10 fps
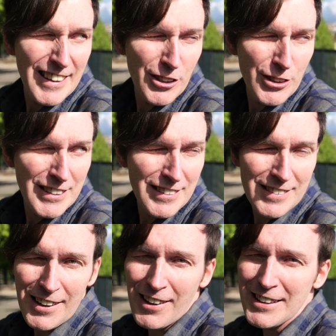And you can just
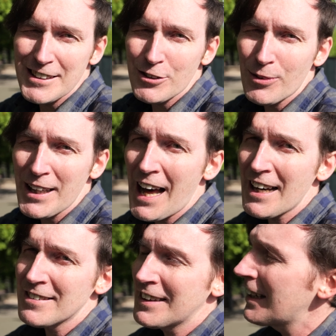sit on it, just
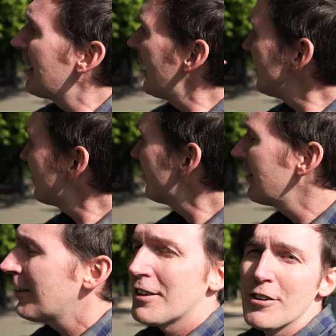relax and get a nice
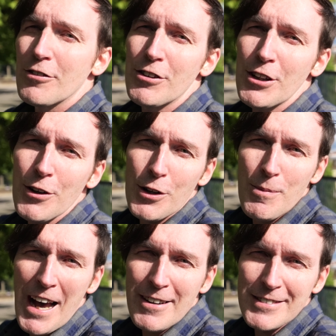view of the
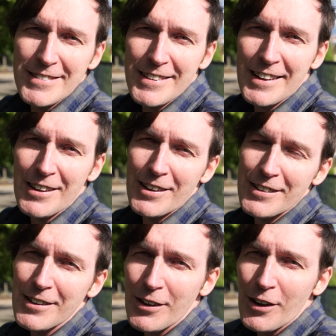mountains that are
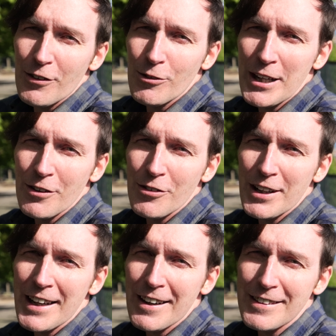right over
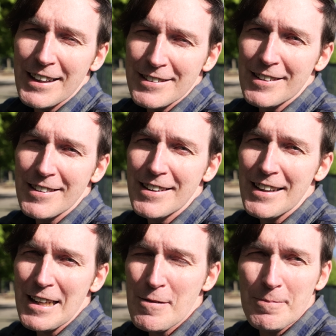there next to the city.